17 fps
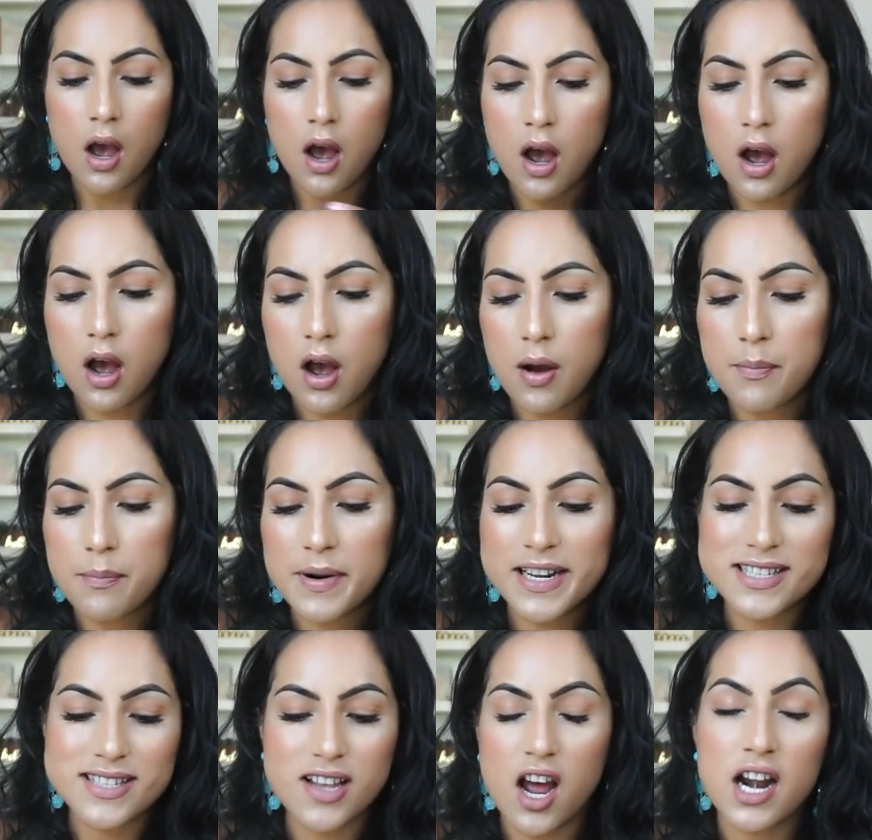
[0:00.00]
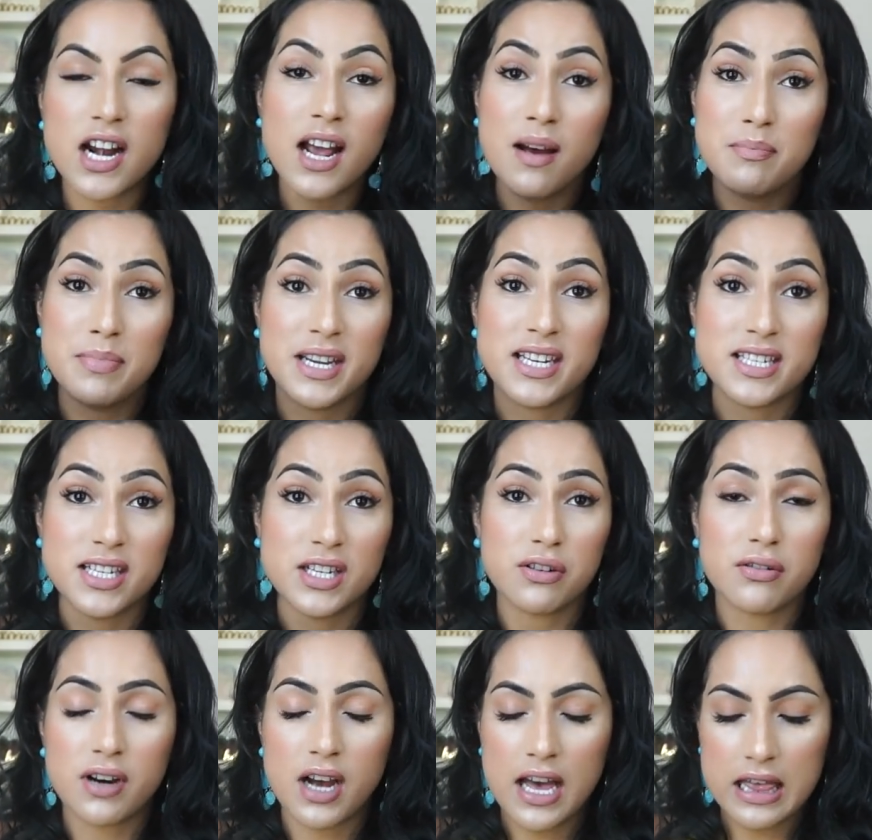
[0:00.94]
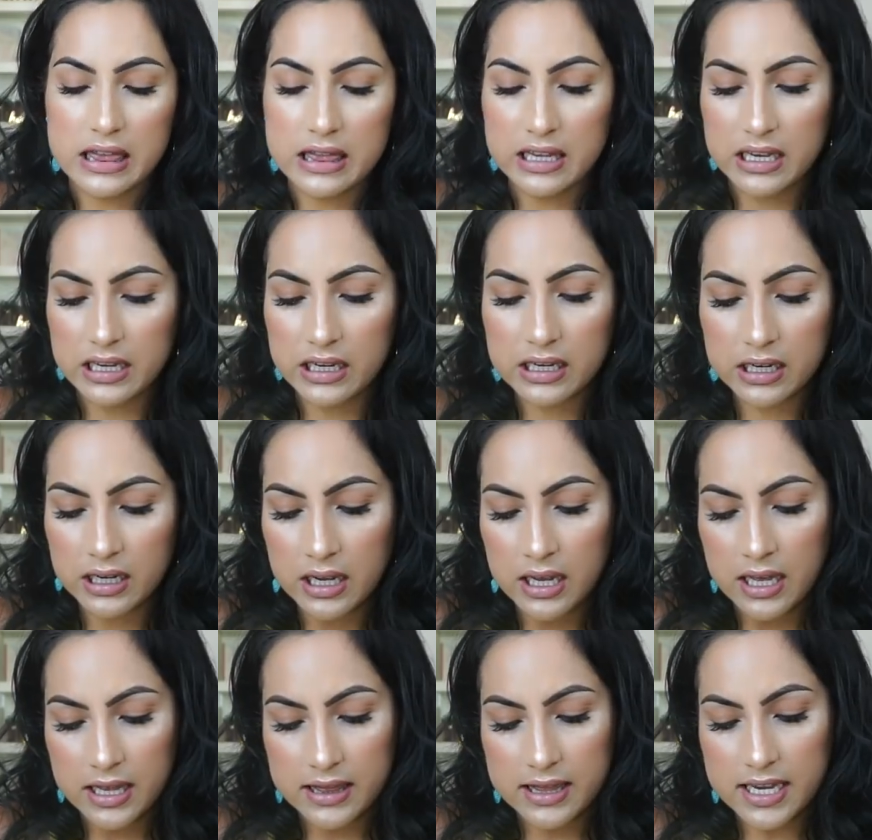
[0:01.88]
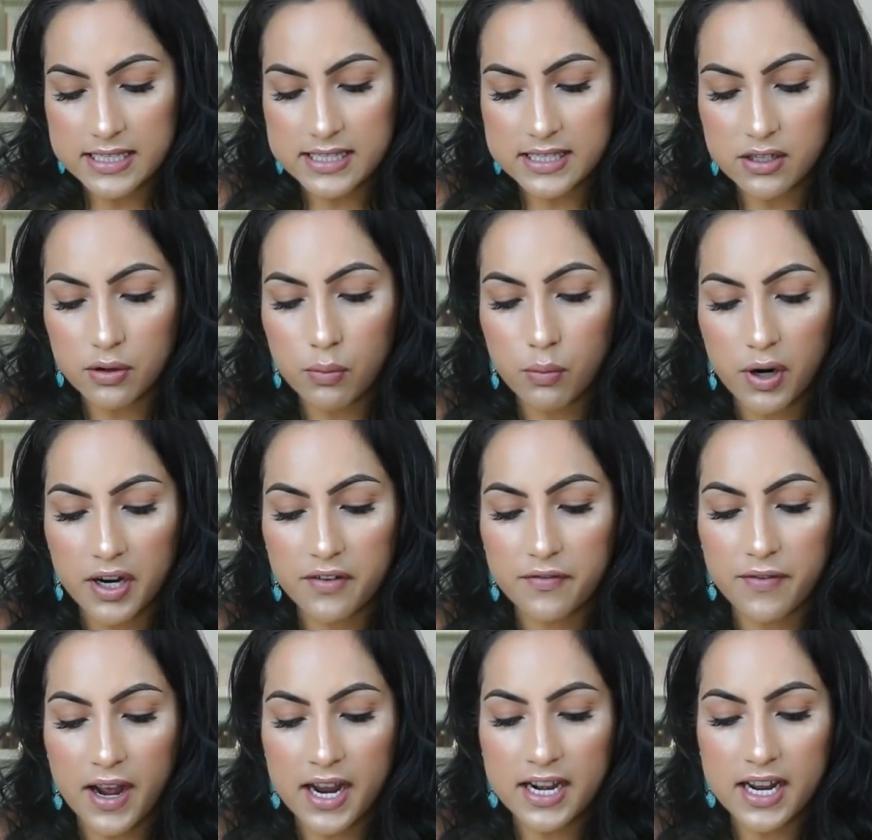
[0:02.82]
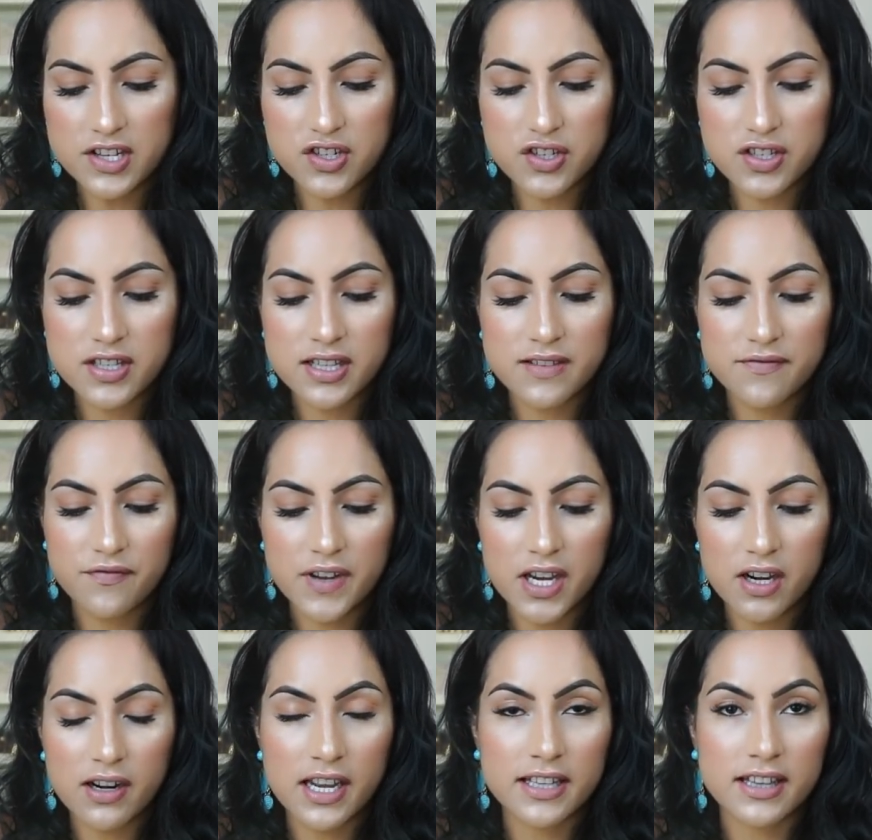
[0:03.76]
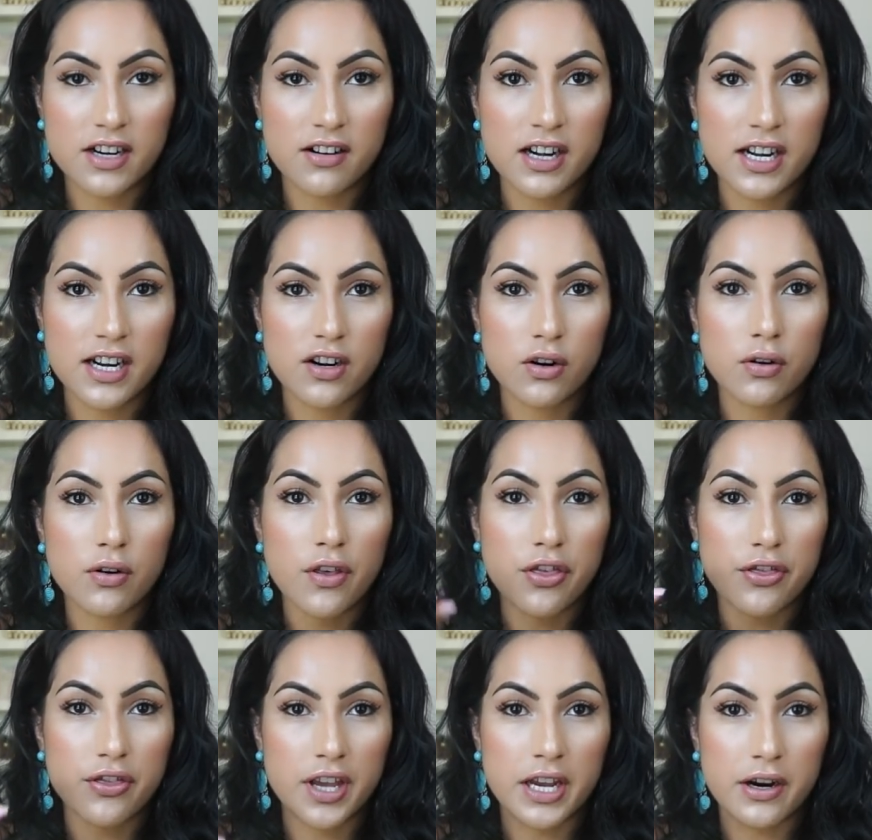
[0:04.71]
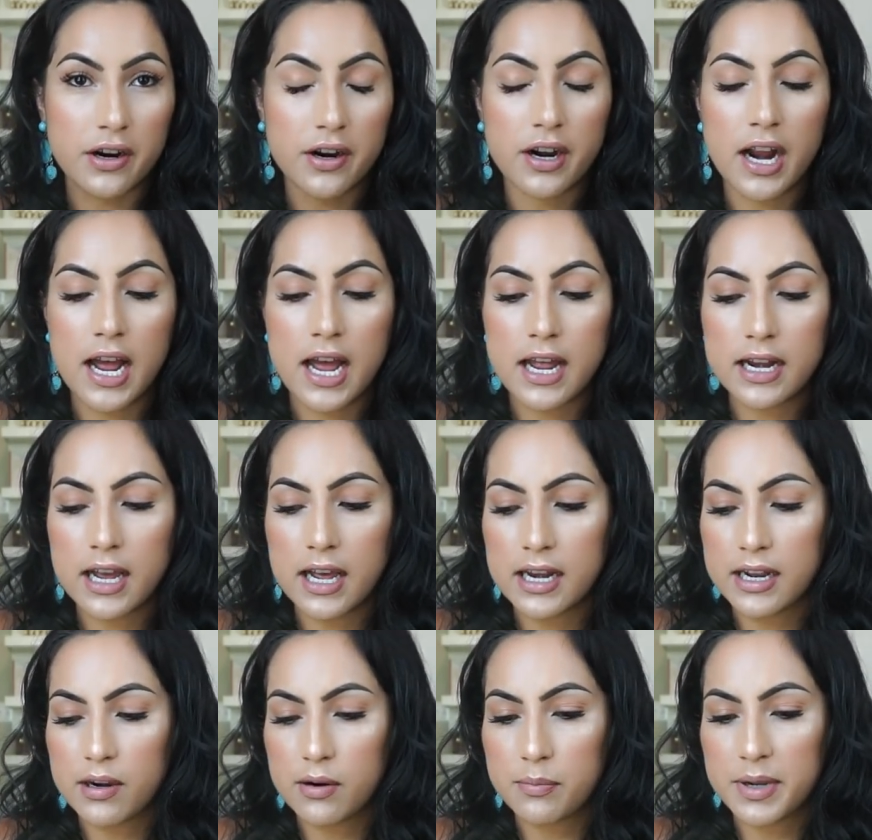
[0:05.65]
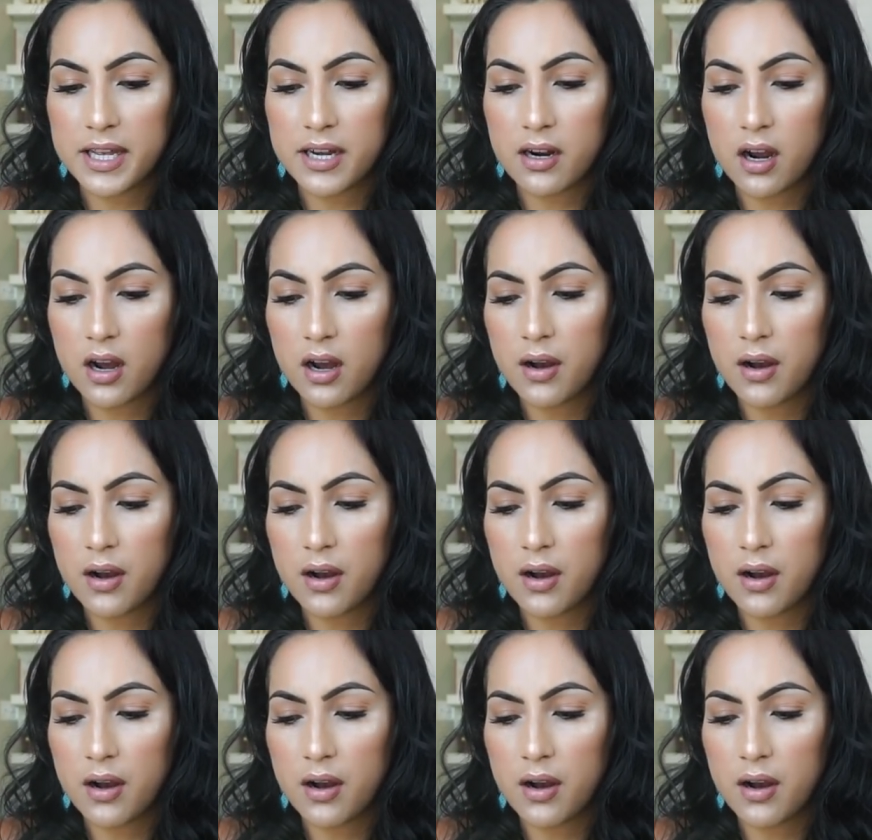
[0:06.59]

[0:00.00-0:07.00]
But it's not a big deal. I think they still work fine. I just feel like they're a little thicker and a little bit